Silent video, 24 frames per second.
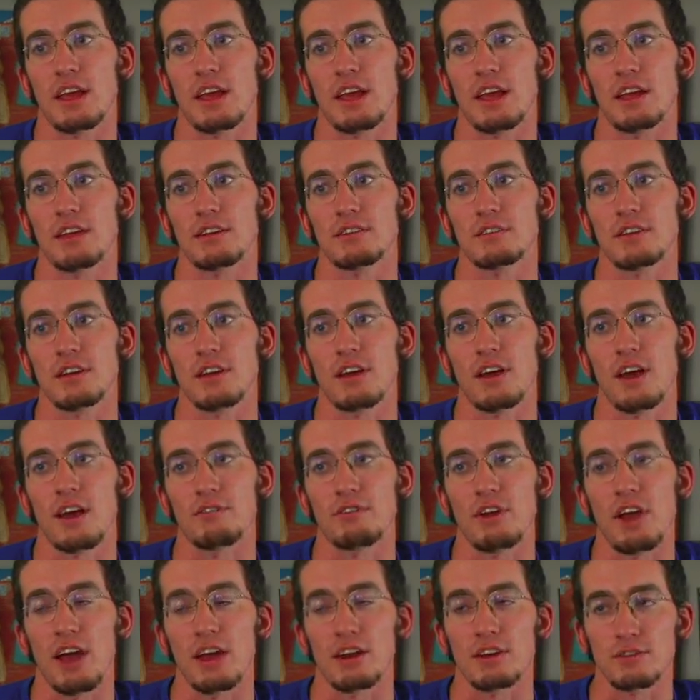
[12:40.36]
and
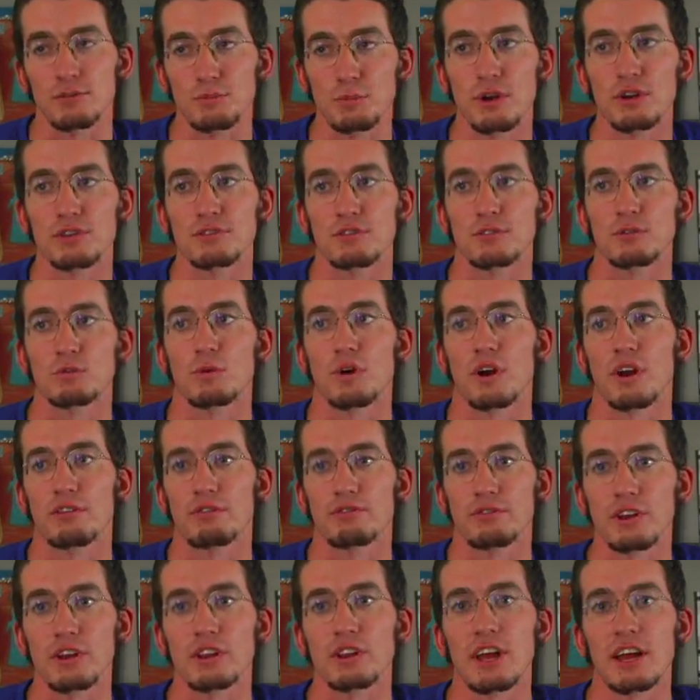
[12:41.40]
I've had experiences where I
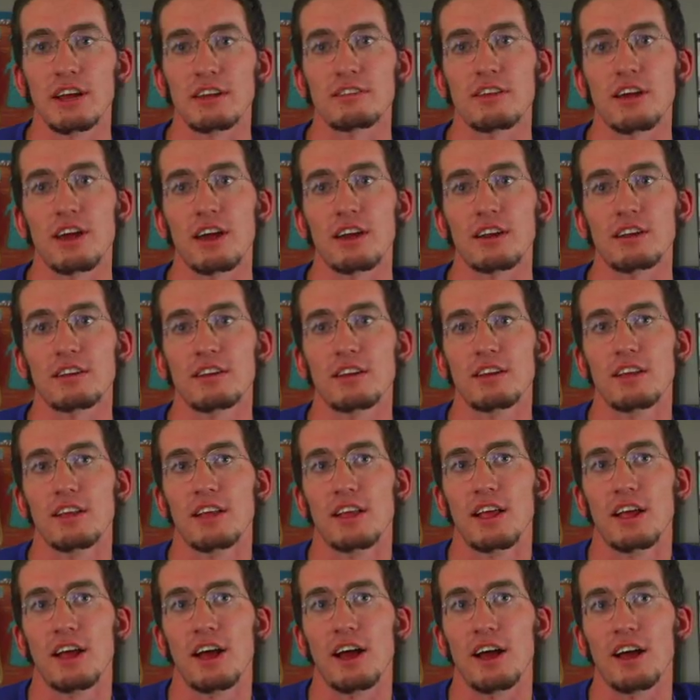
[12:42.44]
feel like that.
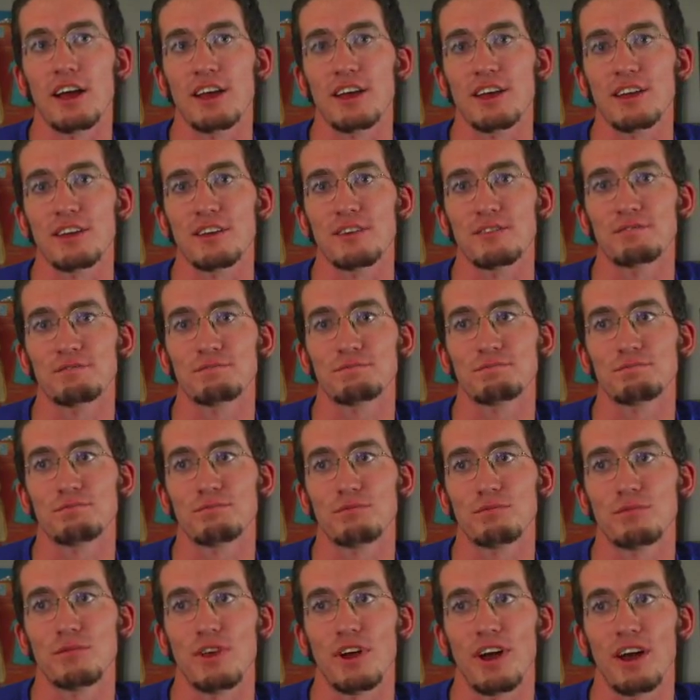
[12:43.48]
I,
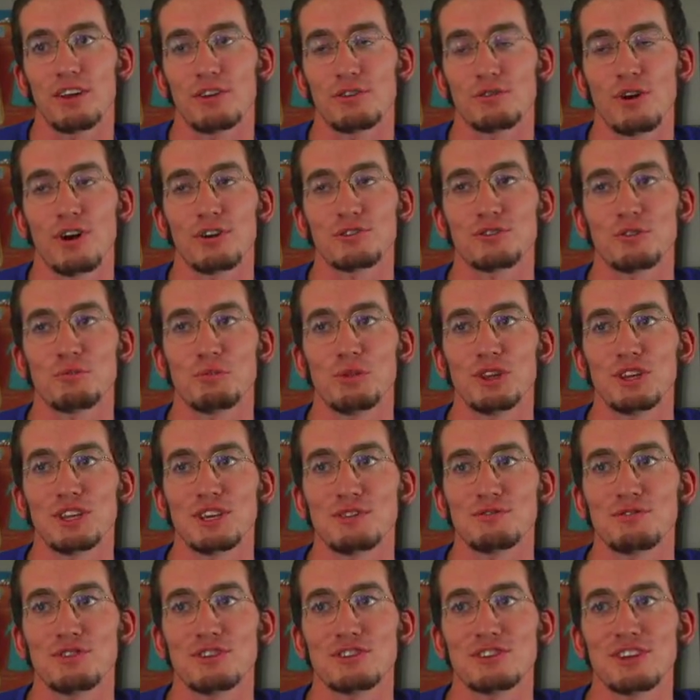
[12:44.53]
I do also
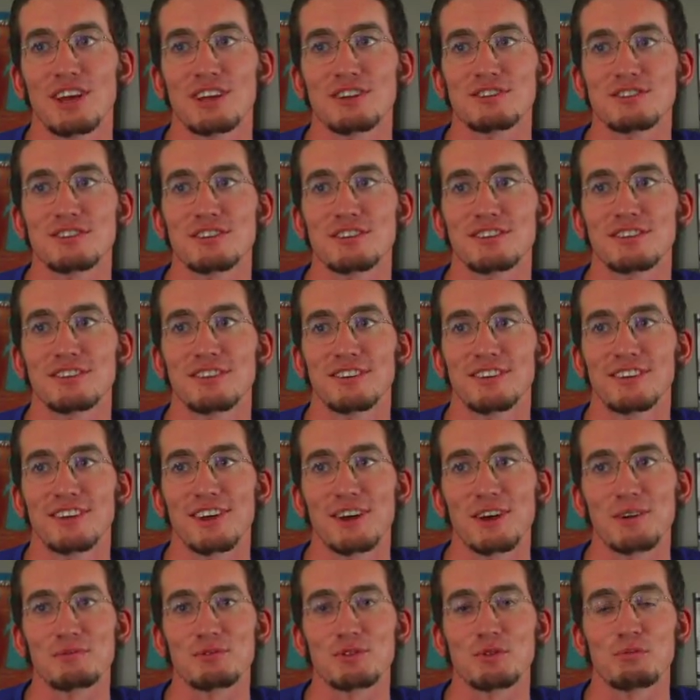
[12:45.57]
believe intention,
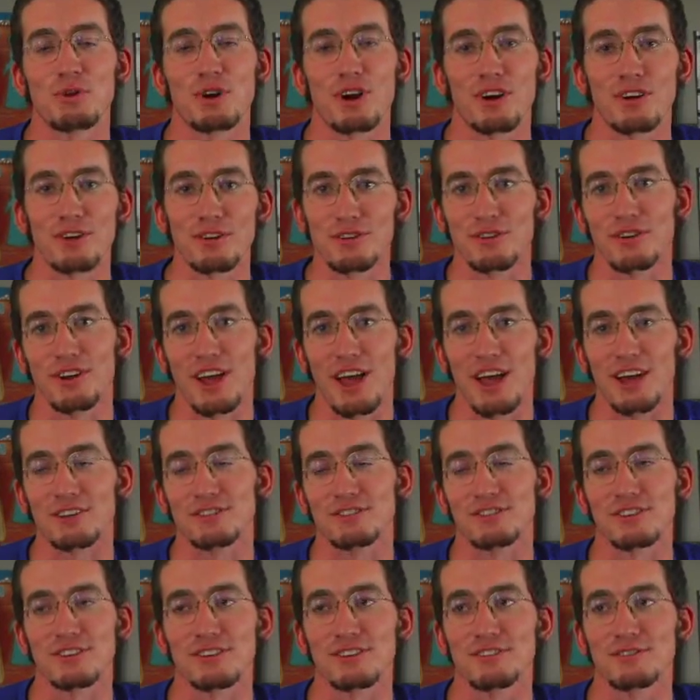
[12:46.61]
um, to borrow
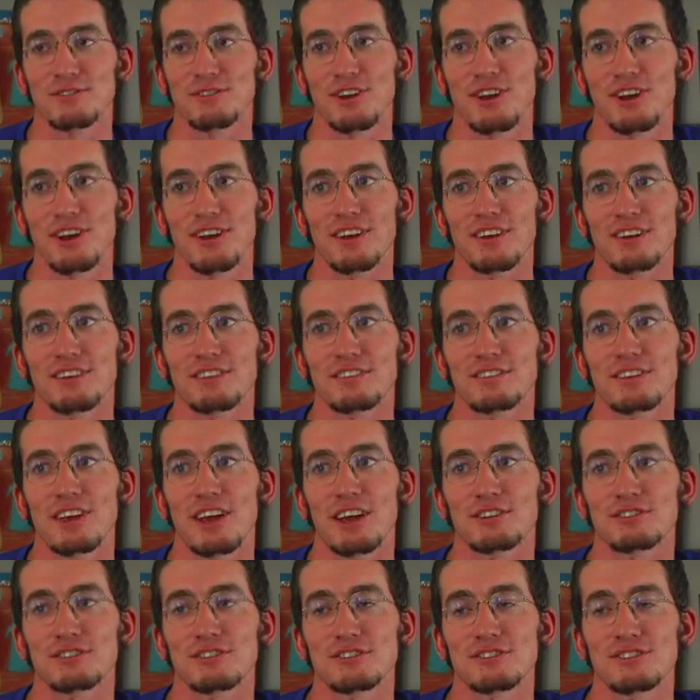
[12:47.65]
Ashley, uh,
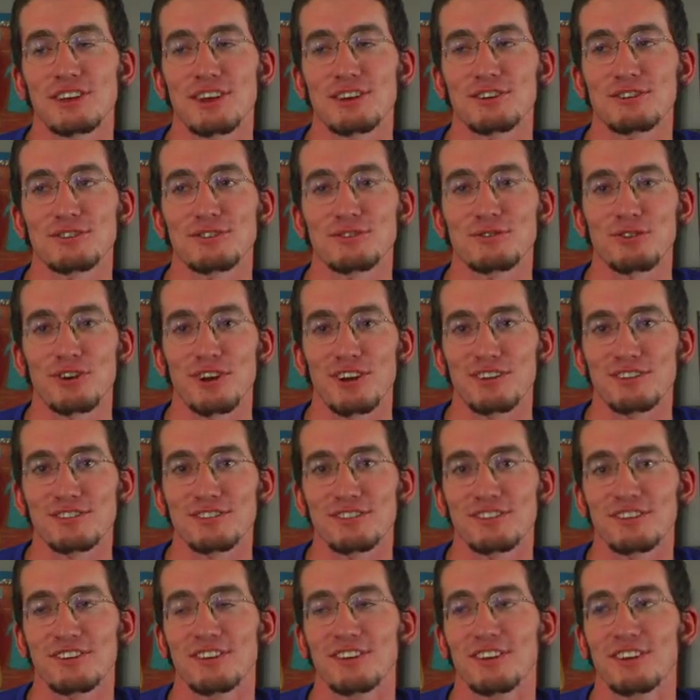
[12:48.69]
Ashley Sandra's
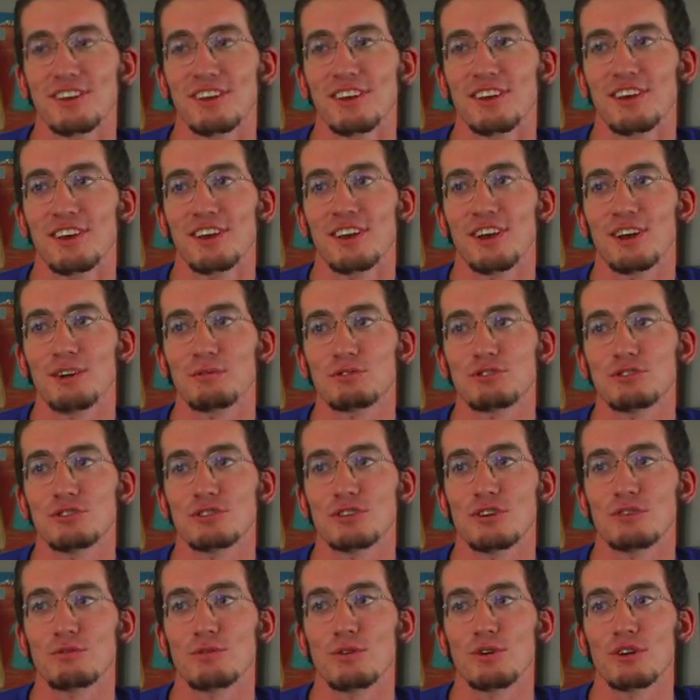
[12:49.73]
phrase, um,
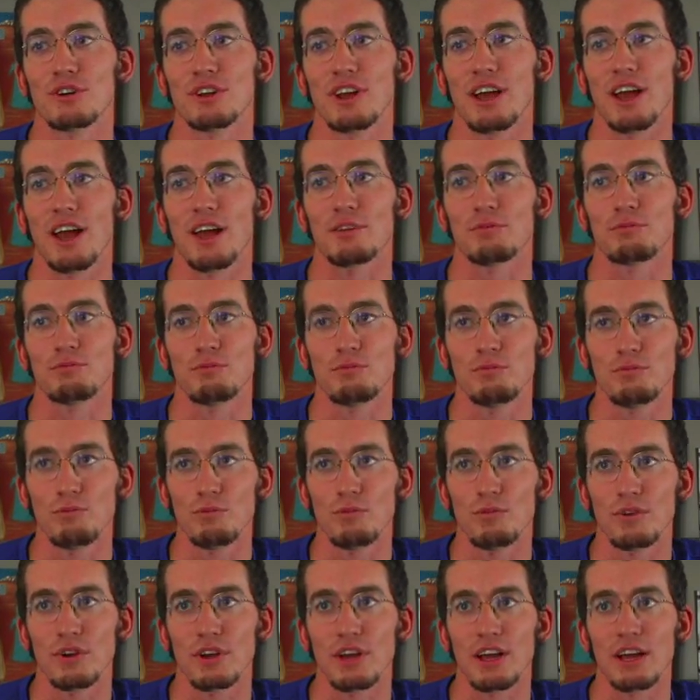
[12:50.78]
choosing of word. I,
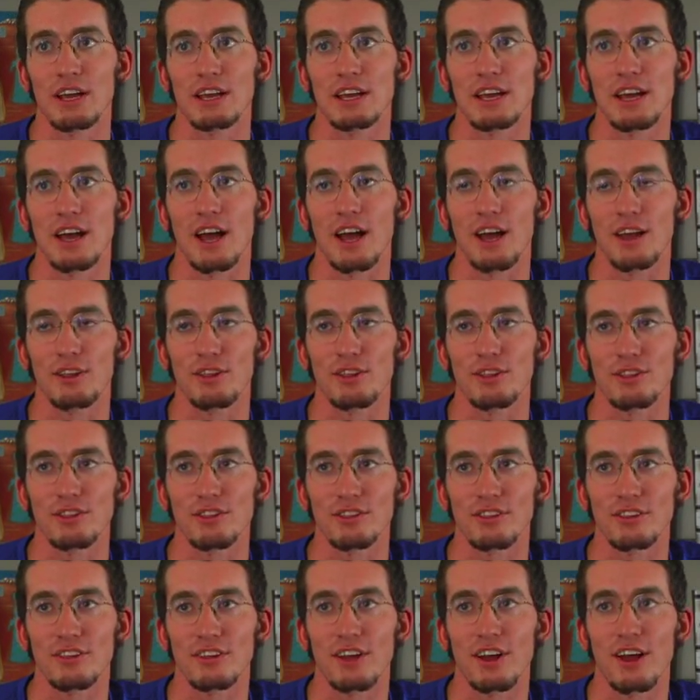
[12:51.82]
I, I,
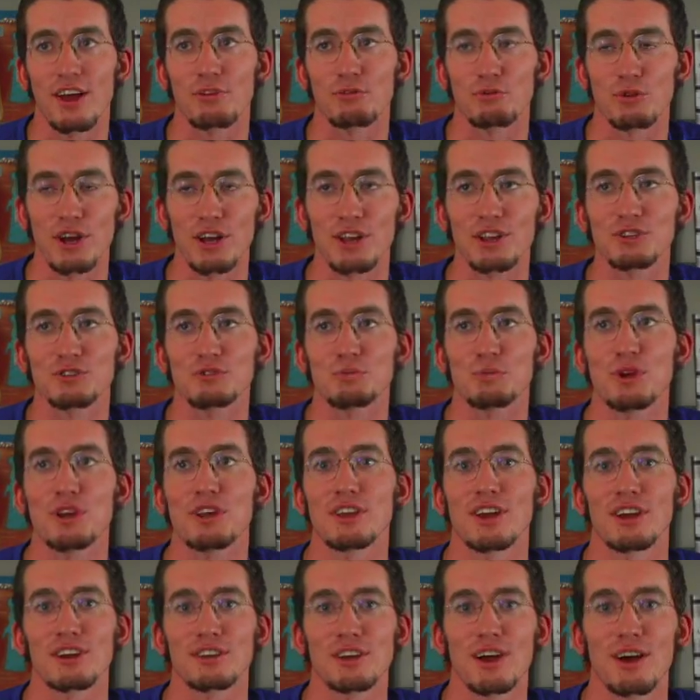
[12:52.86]
I relish
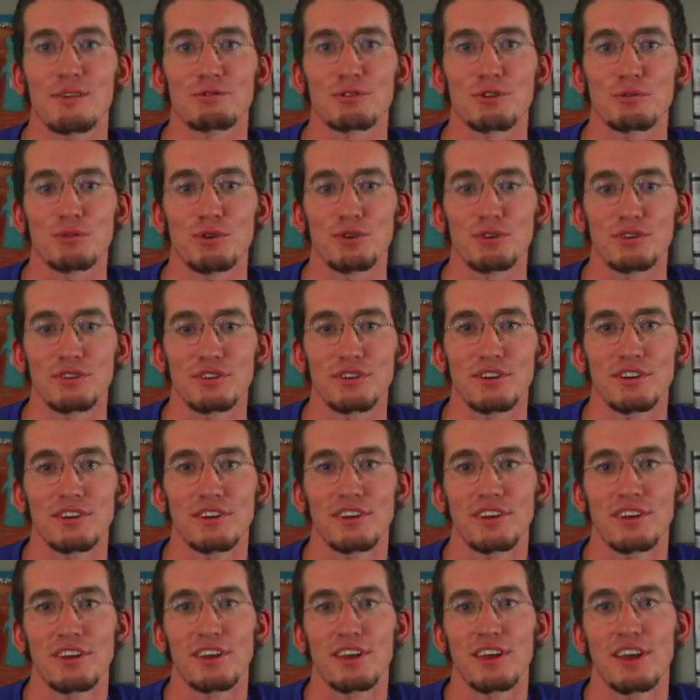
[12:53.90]
being uncomfortable
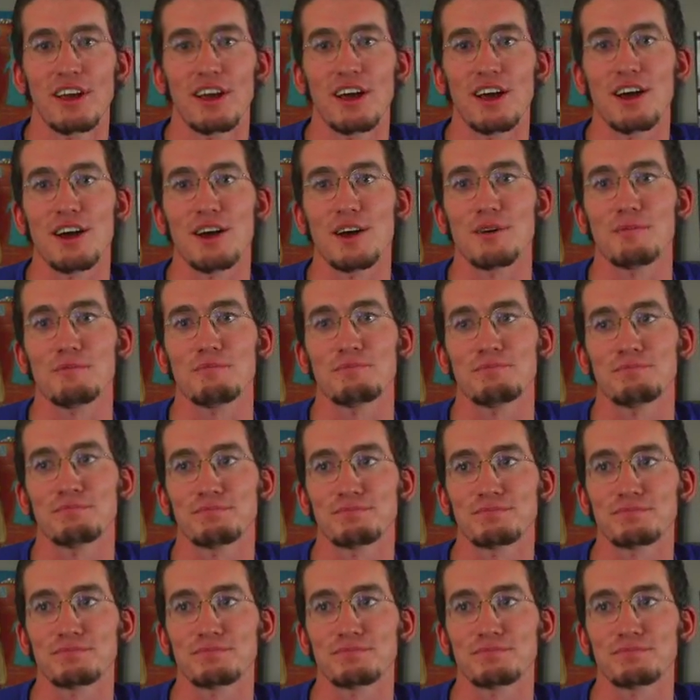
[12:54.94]
um,